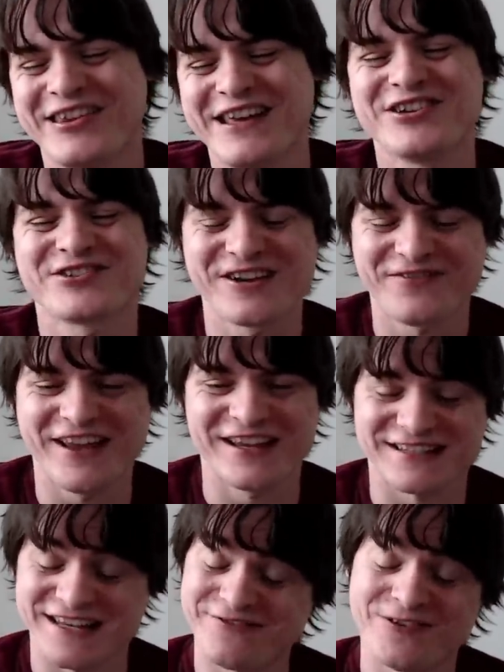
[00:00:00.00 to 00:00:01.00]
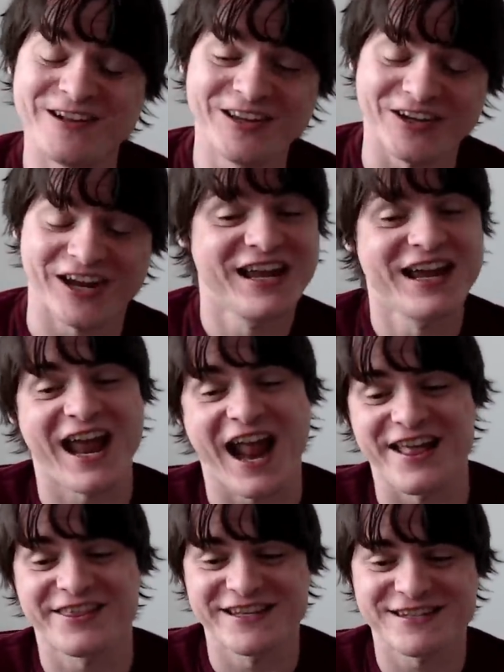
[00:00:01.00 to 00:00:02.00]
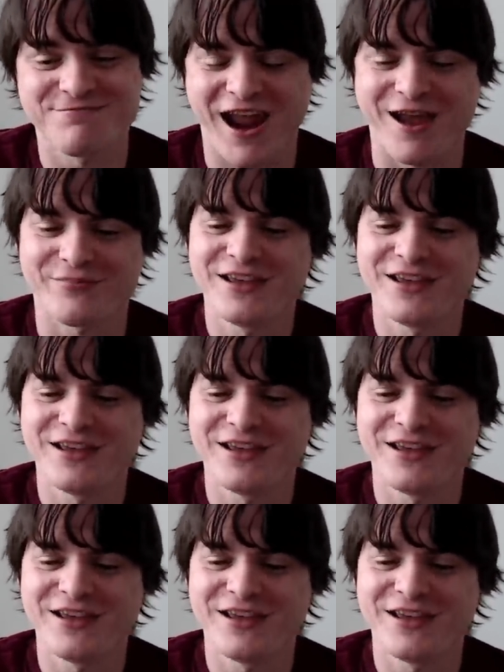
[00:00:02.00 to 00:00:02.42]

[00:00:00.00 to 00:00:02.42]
of the interesting things, if we look at this map,